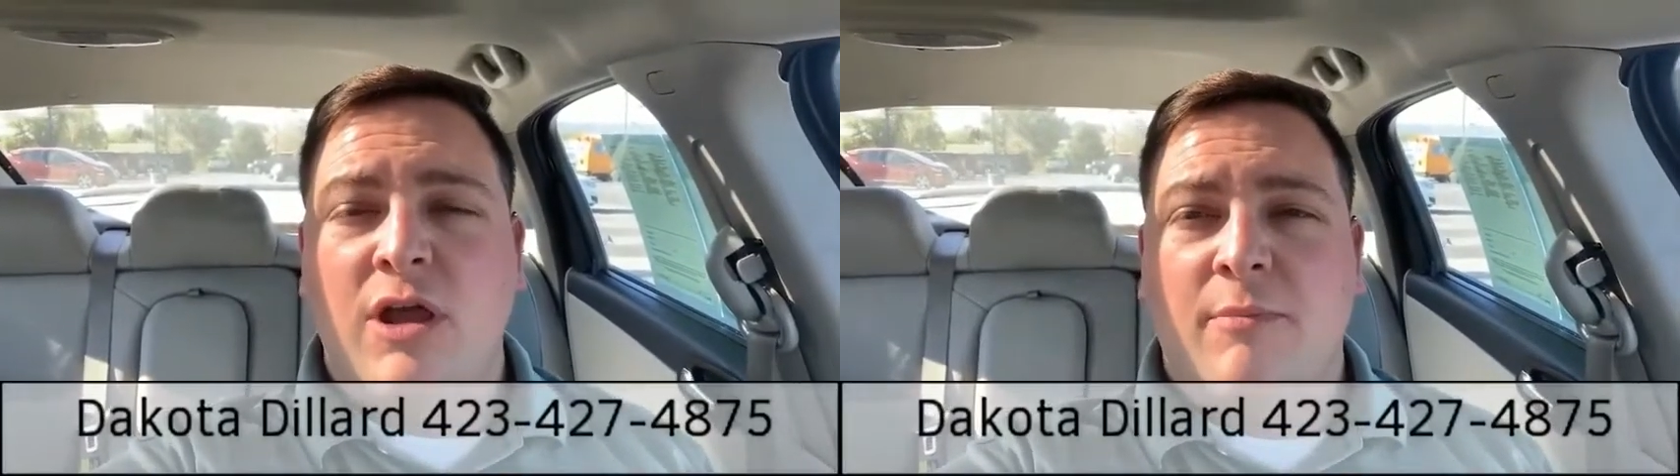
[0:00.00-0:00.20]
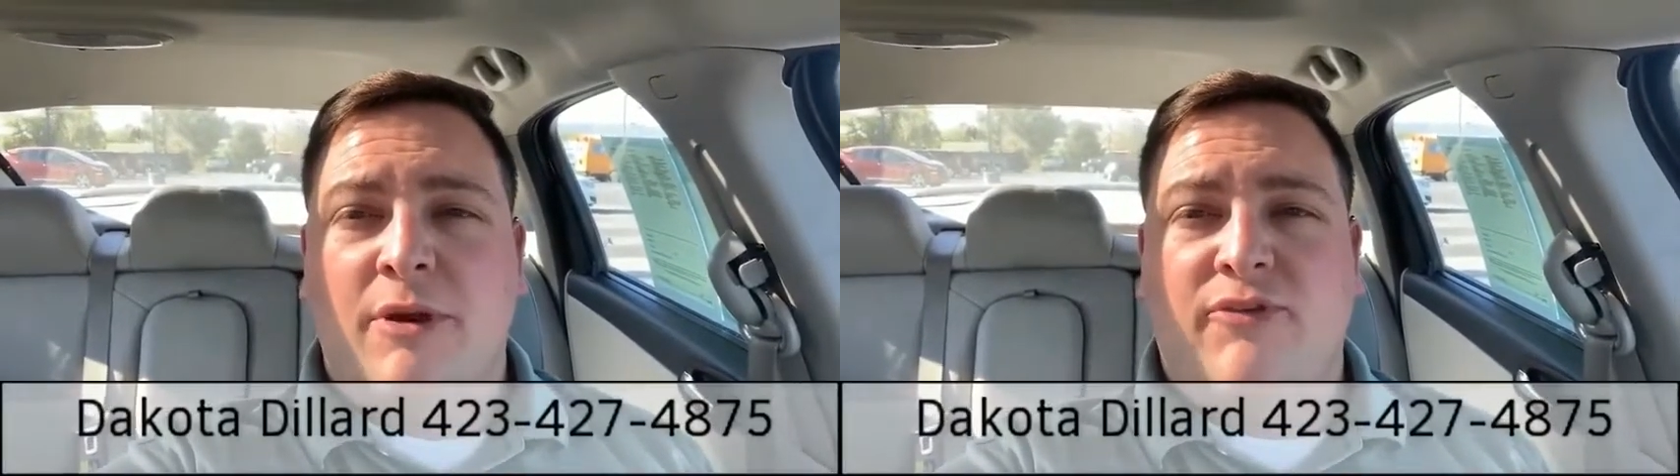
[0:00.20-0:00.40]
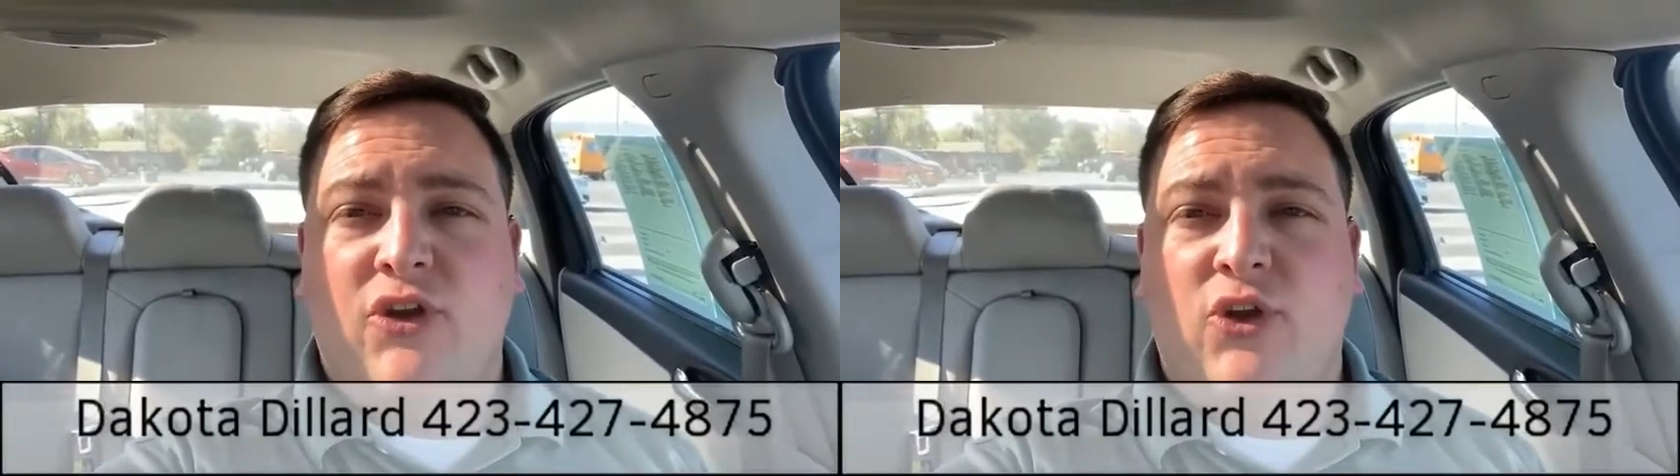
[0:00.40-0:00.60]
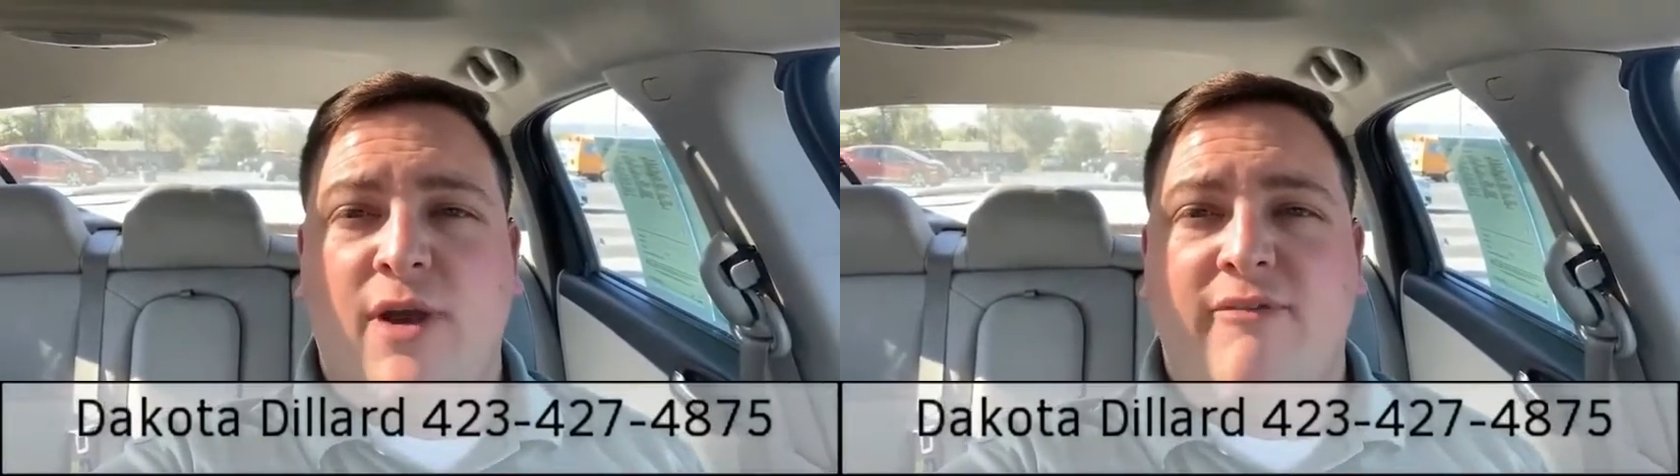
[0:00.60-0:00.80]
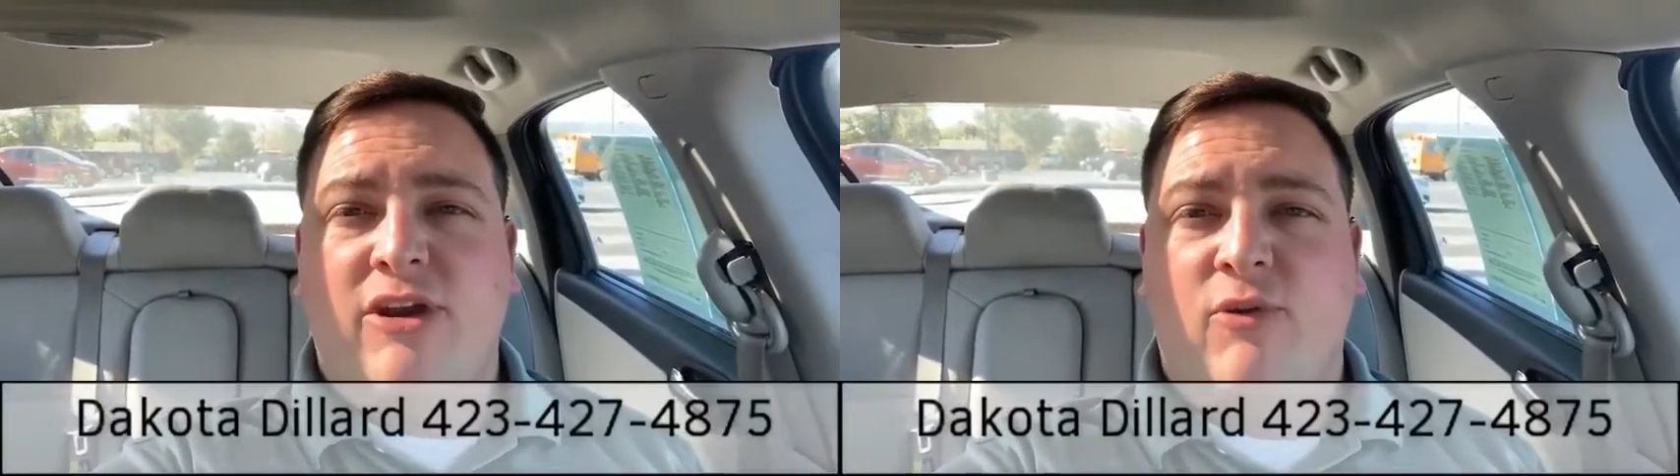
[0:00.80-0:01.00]
But if you do
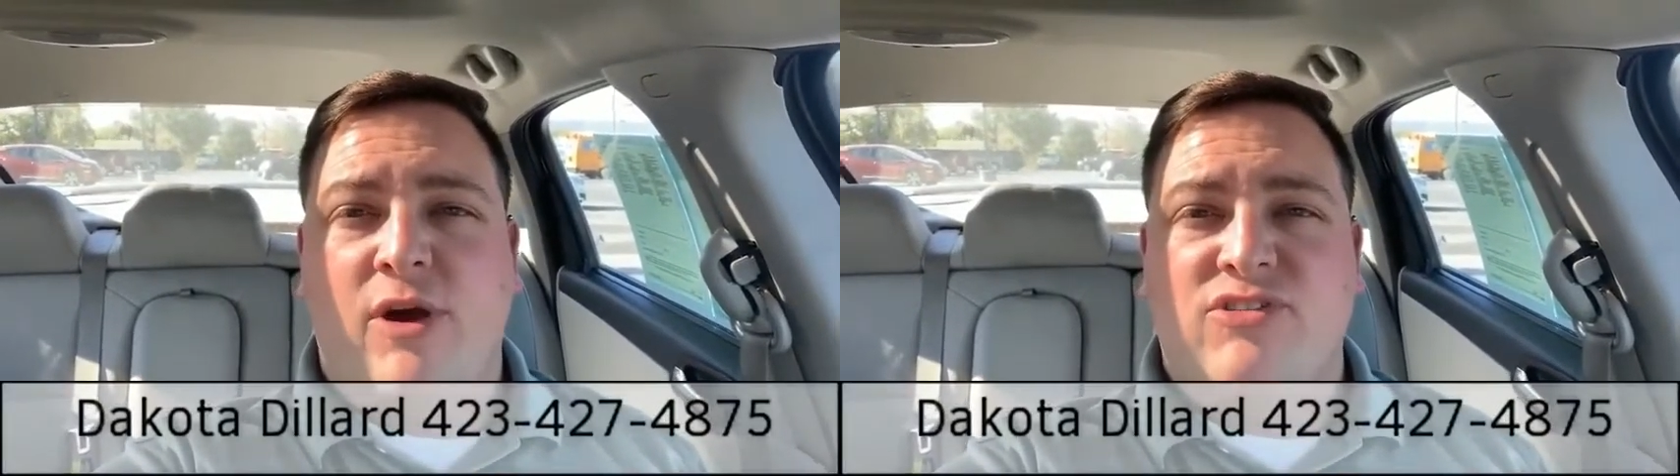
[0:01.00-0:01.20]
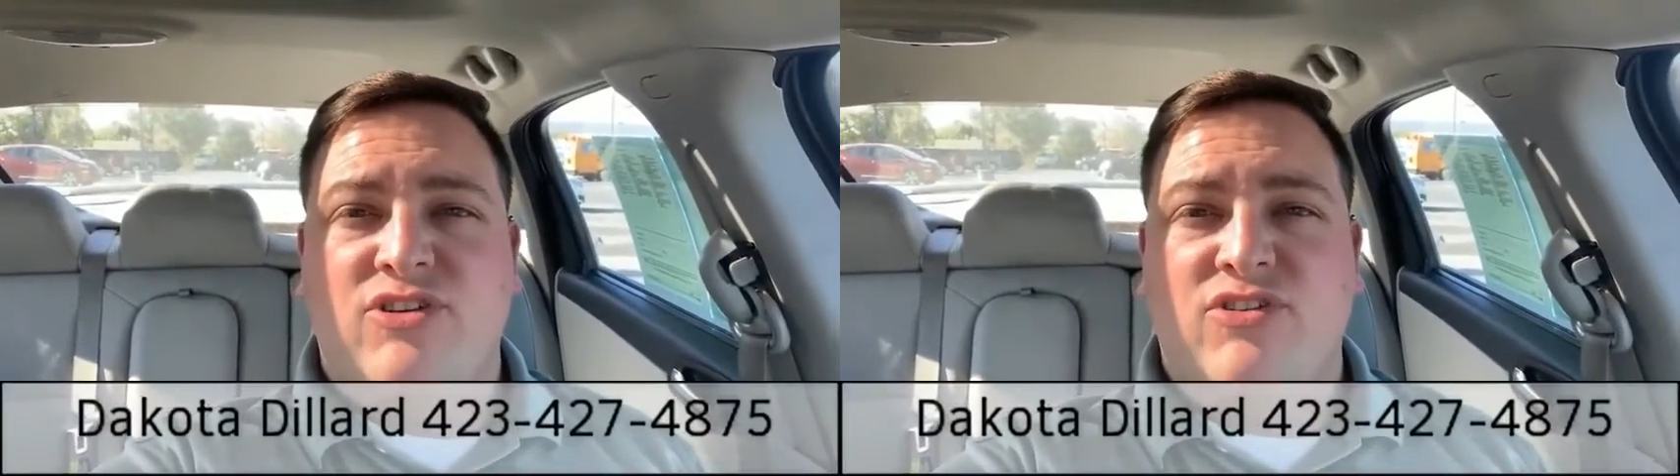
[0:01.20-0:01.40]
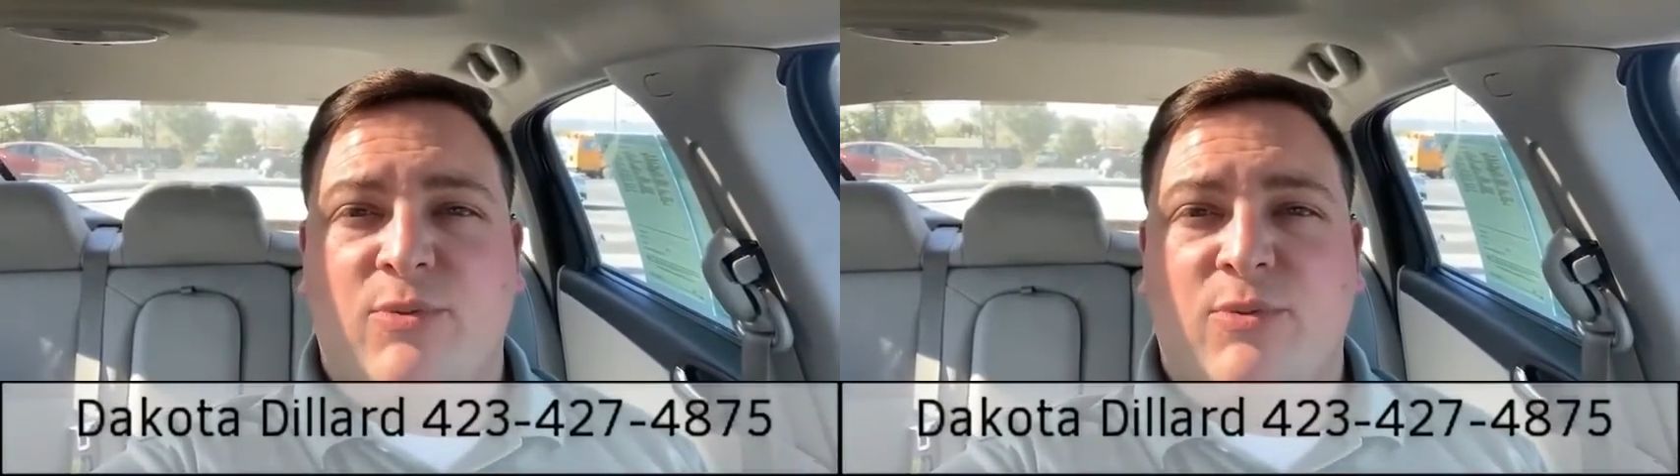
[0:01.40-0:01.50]
have any questions,